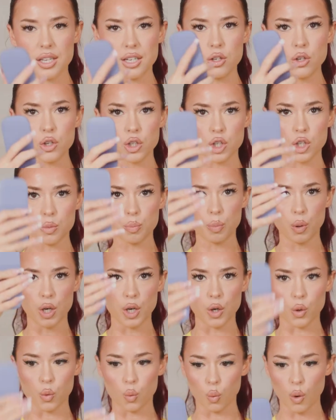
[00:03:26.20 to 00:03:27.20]
then you could just put
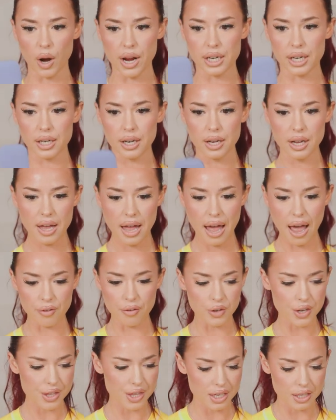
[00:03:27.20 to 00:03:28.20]
it right.
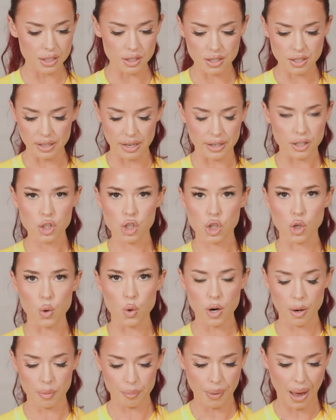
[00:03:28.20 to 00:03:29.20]
Everything is like so
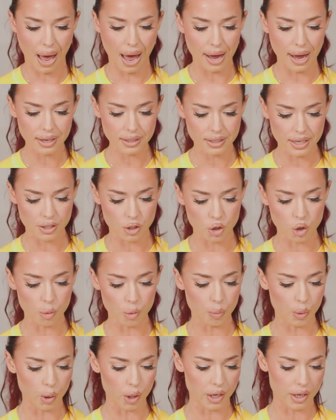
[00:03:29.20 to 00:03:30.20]
compact and you
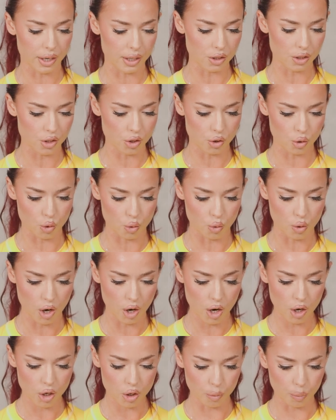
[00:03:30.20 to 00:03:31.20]
could put it into
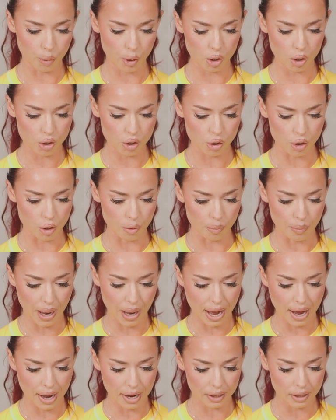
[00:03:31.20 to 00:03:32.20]
your purse or your
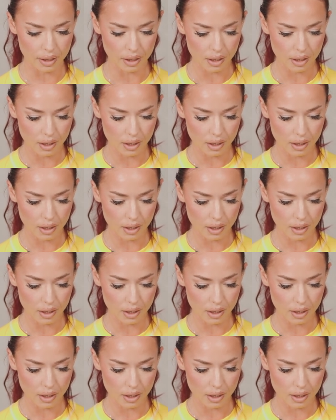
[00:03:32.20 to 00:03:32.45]
bag.